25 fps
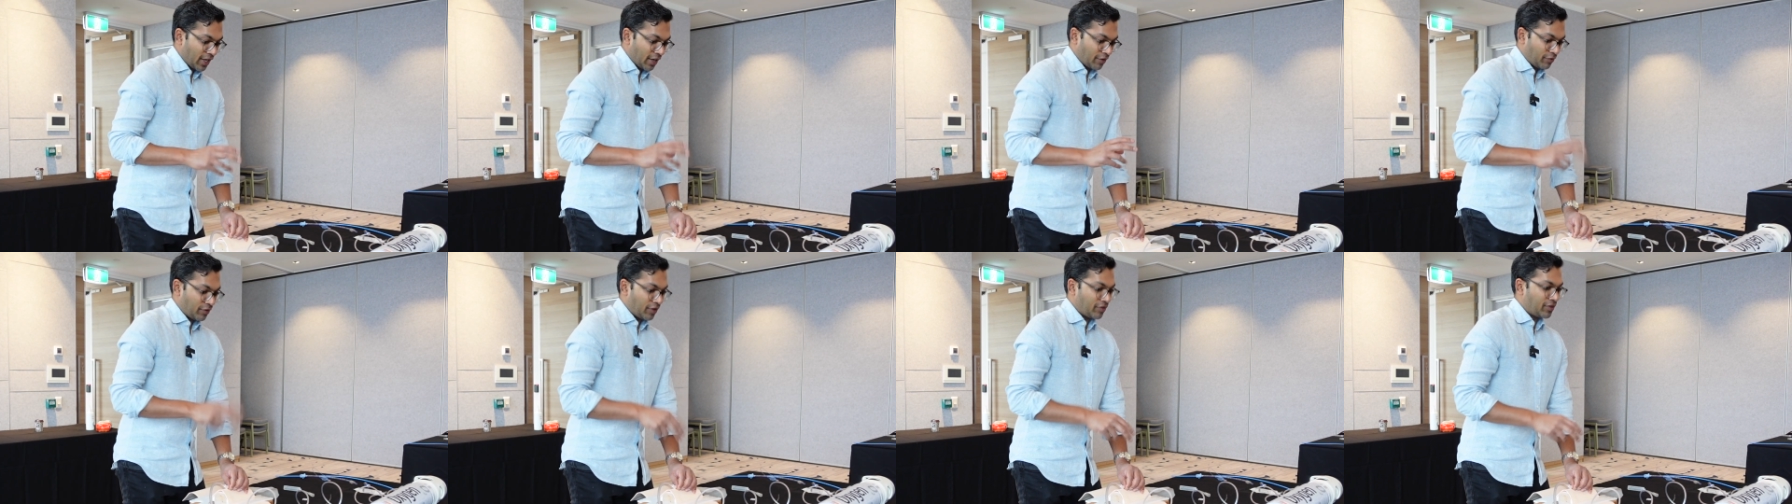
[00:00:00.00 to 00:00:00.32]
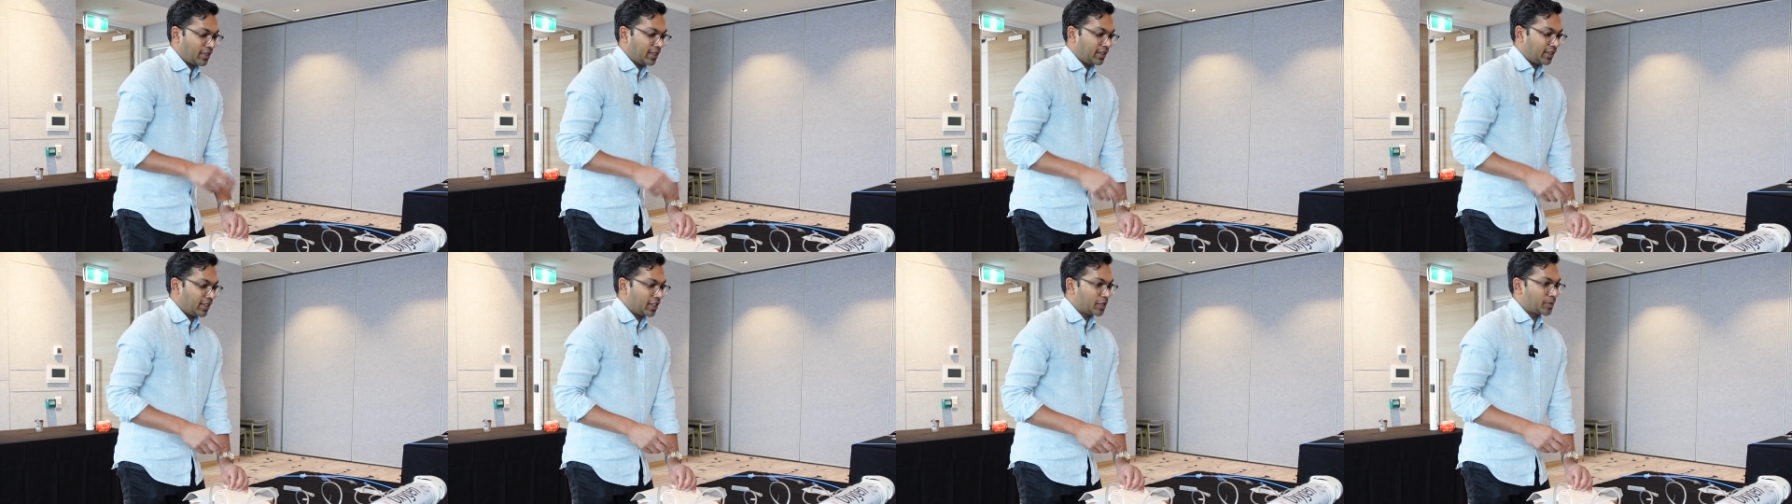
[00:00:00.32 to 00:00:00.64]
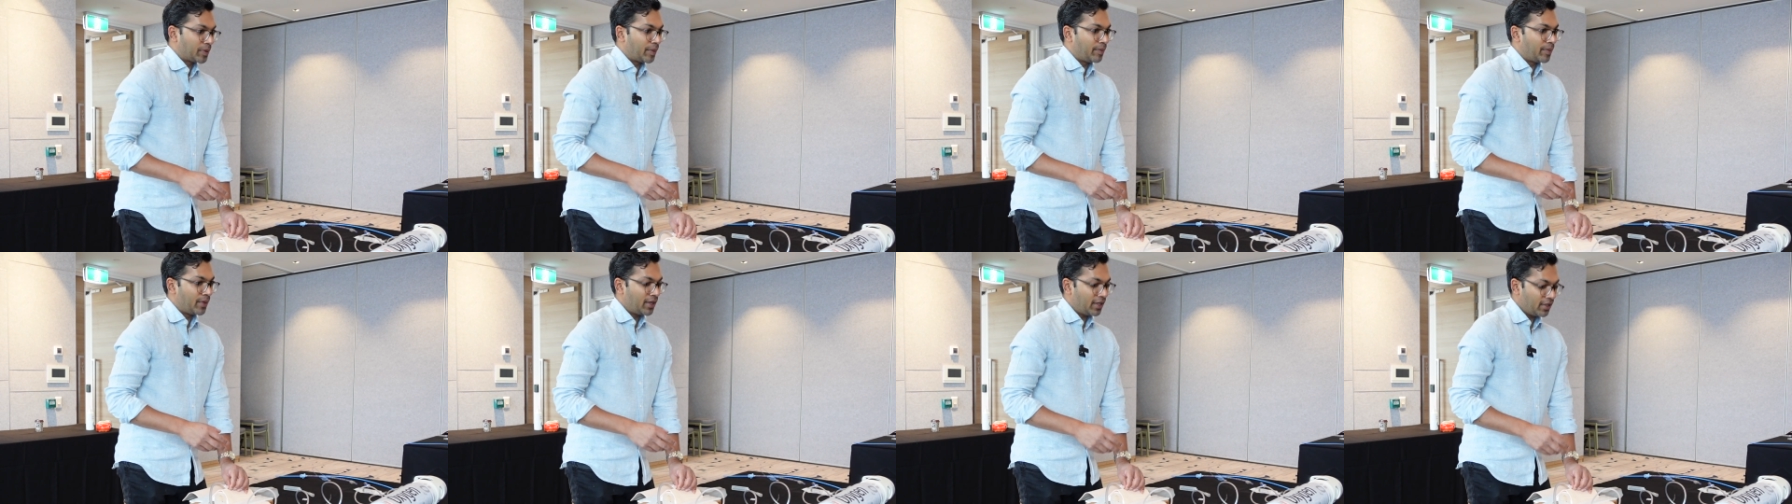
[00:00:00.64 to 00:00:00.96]
at fifteen
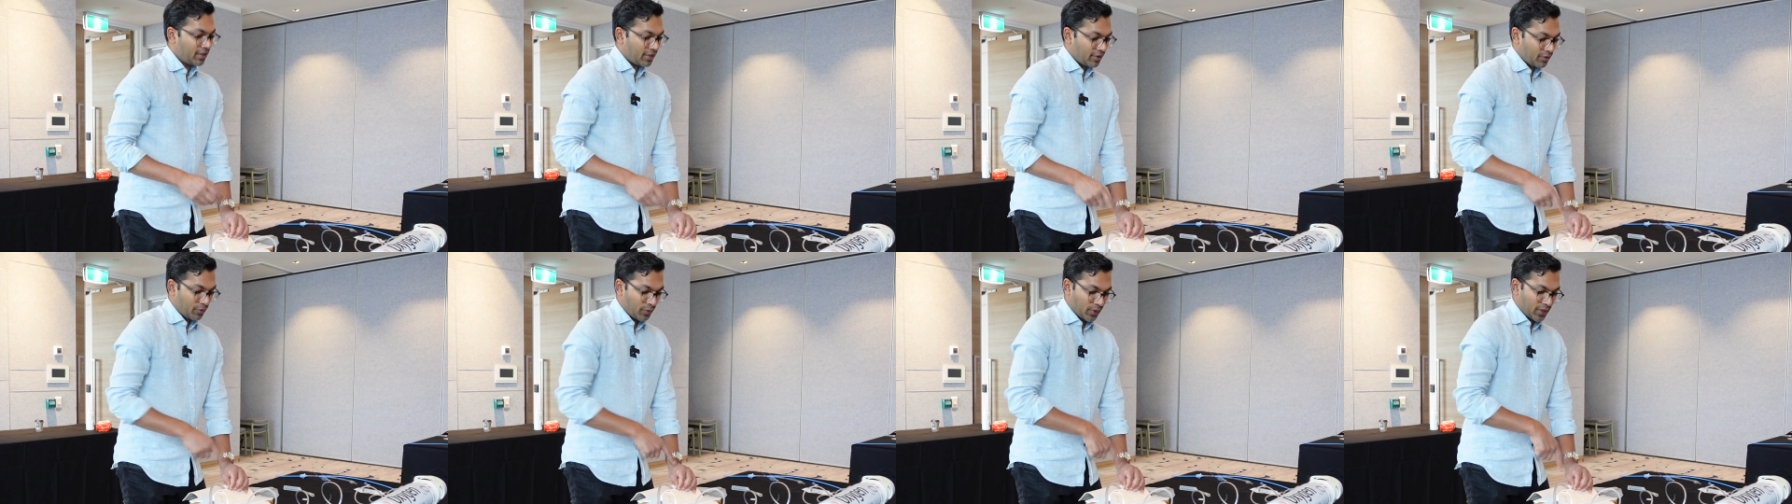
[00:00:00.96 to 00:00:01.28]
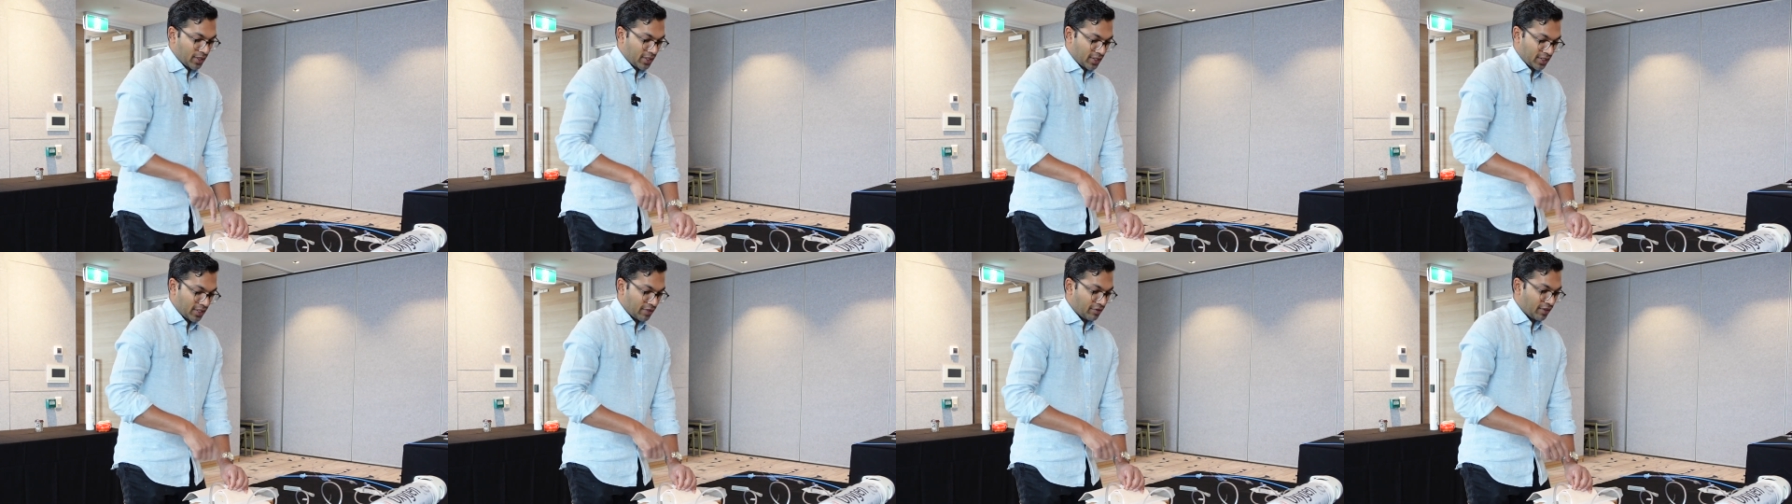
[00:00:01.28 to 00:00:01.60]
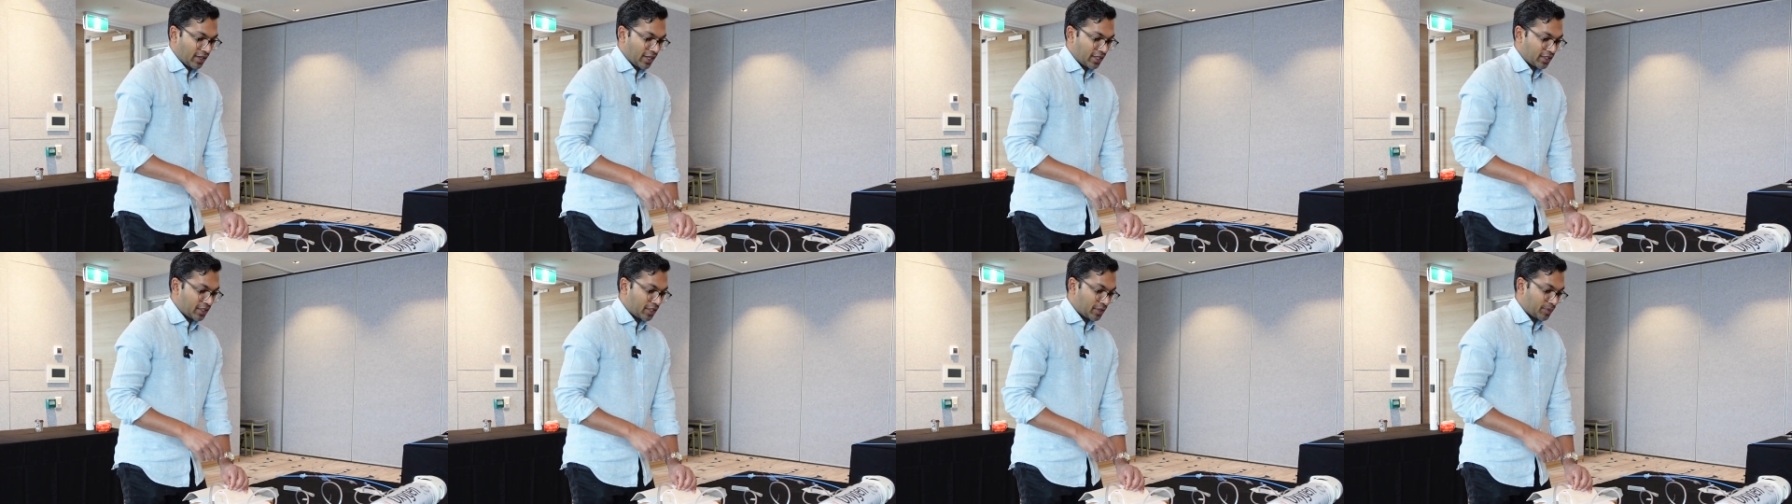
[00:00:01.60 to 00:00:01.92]
liters per minute with this
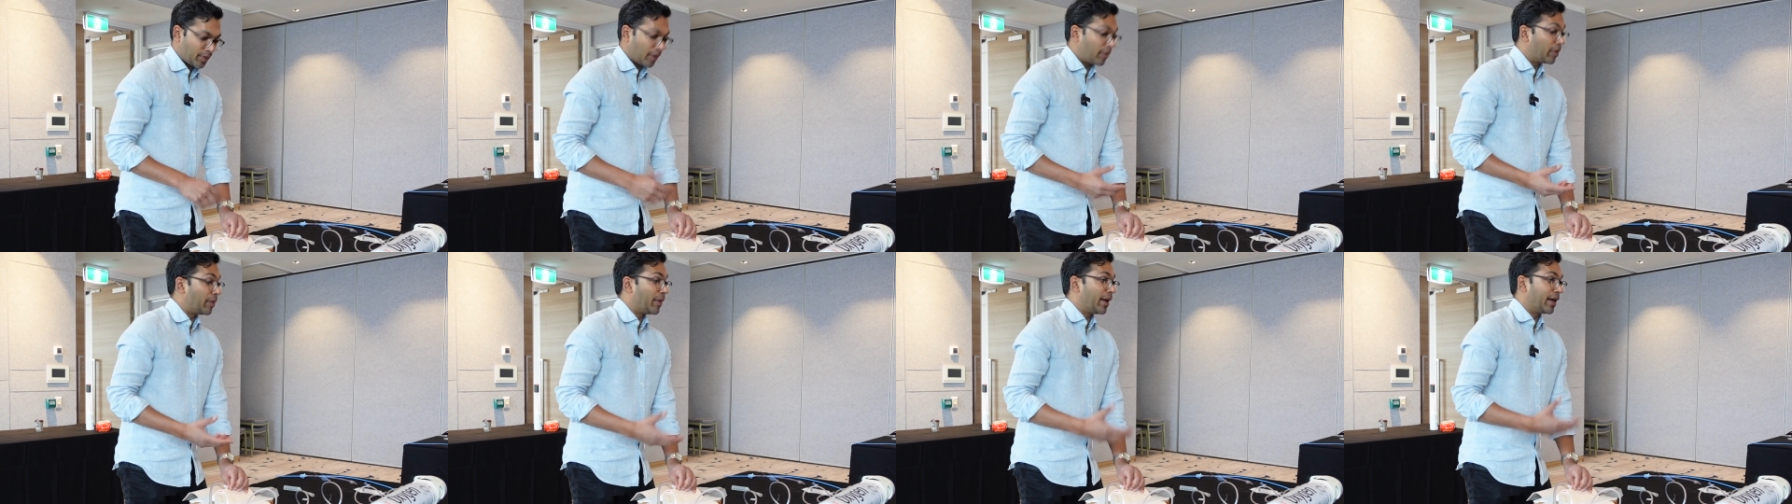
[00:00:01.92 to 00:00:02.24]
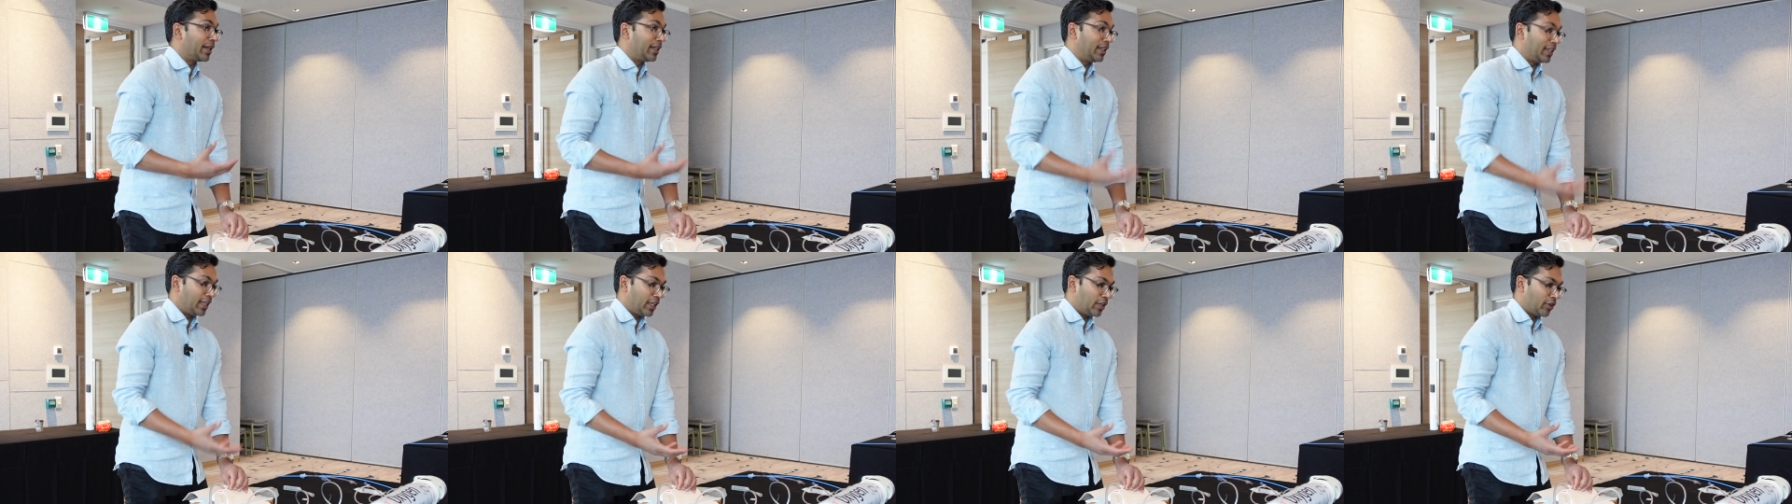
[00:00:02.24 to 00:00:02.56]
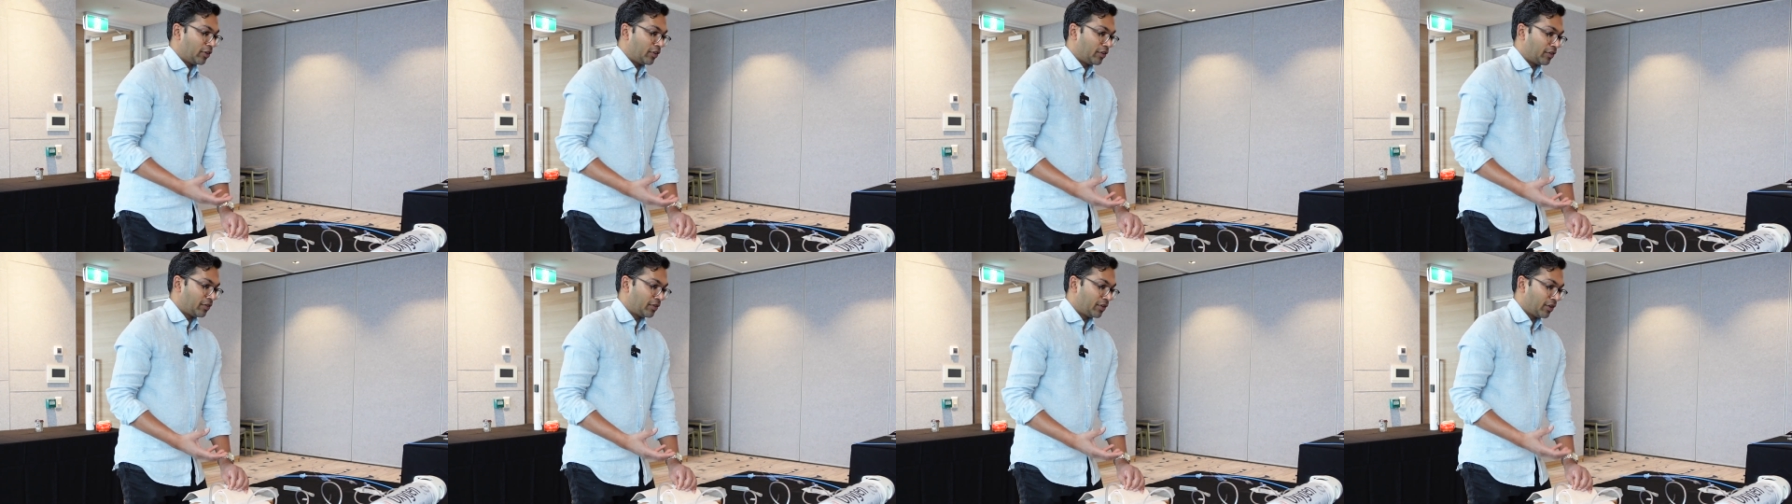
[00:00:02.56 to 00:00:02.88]
device is probably about a
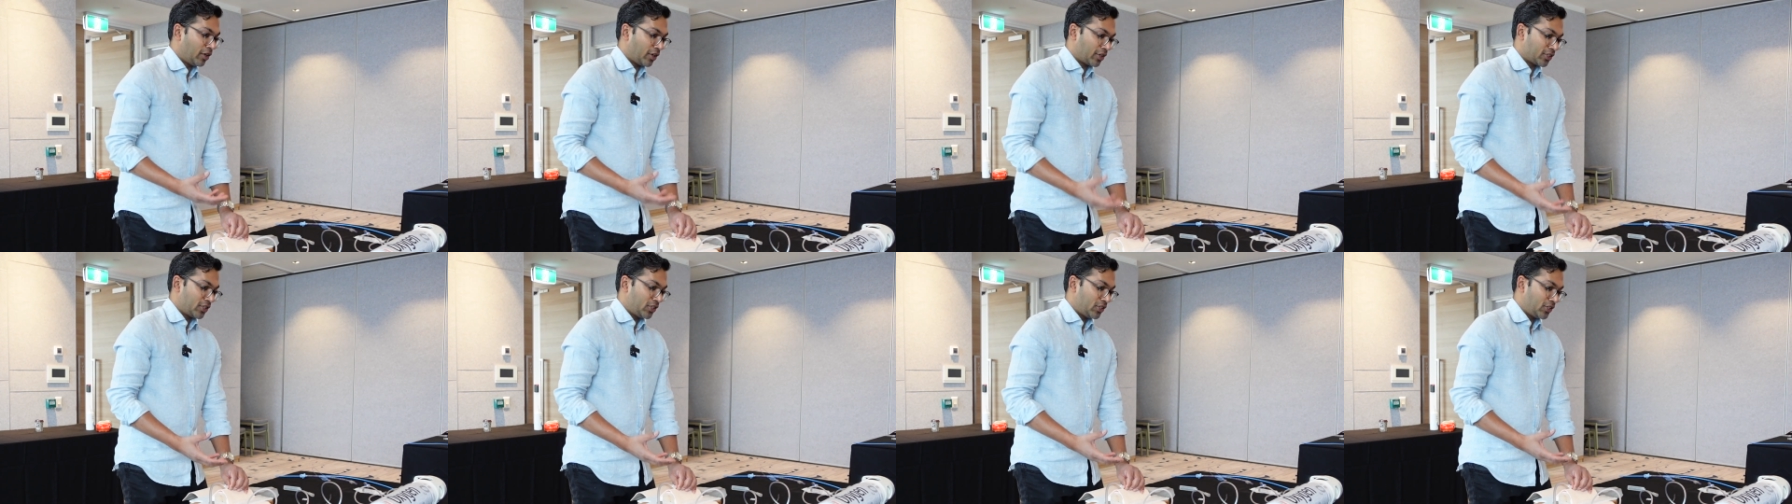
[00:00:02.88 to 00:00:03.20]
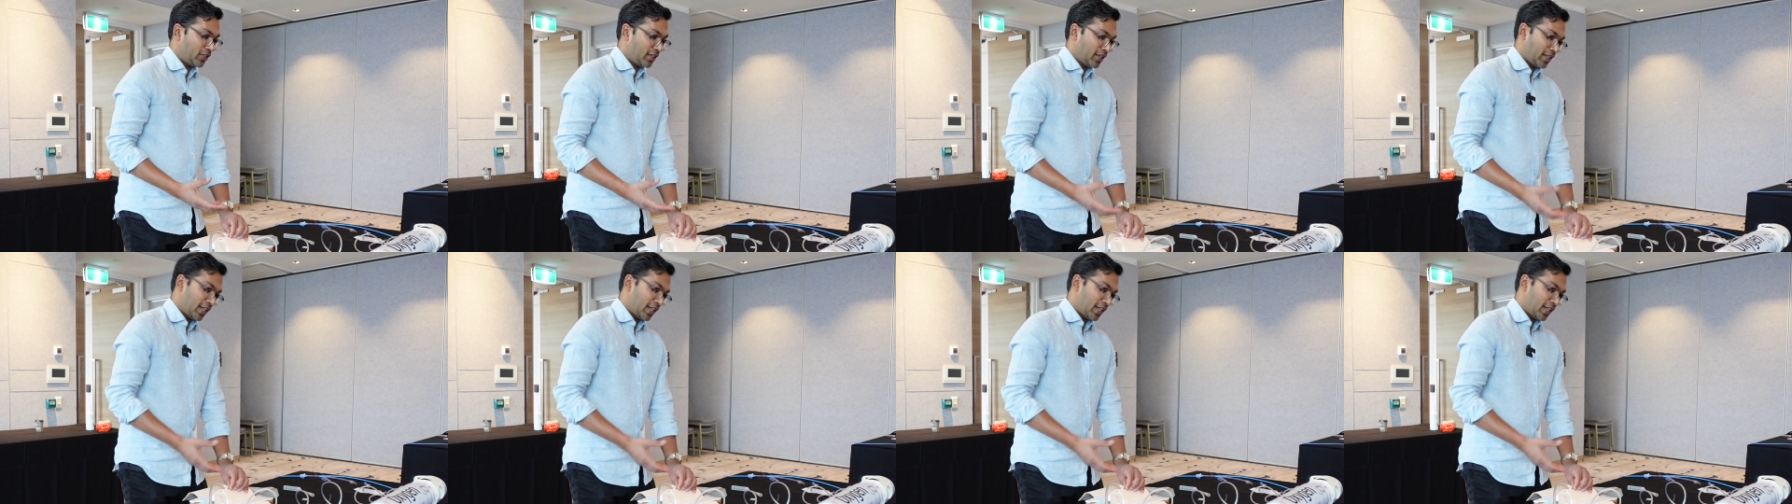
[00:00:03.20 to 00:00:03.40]
liter of oxygen,